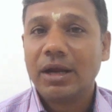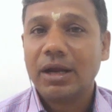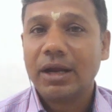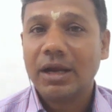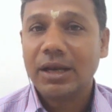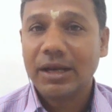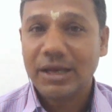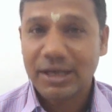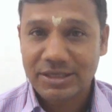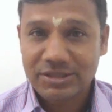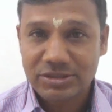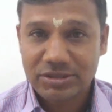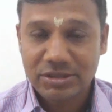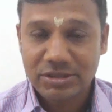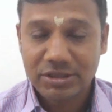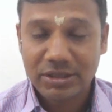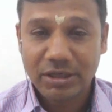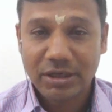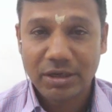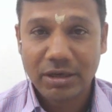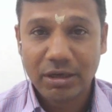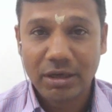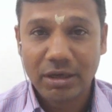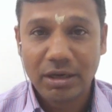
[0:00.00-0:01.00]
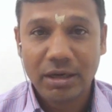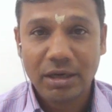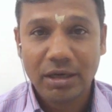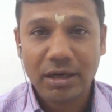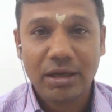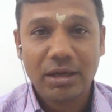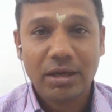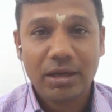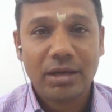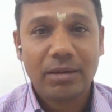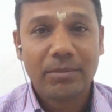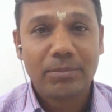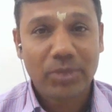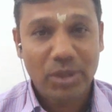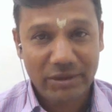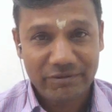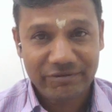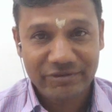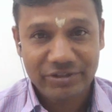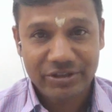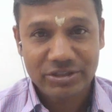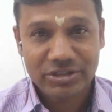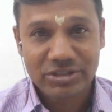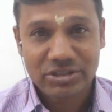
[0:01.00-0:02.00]
electrical
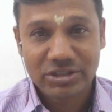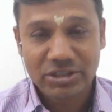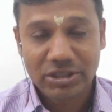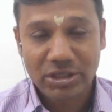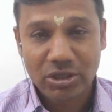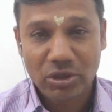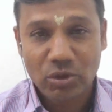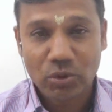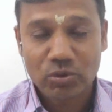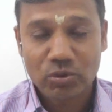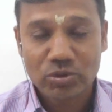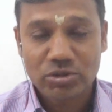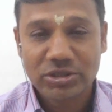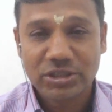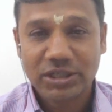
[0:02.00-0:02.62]
professional course,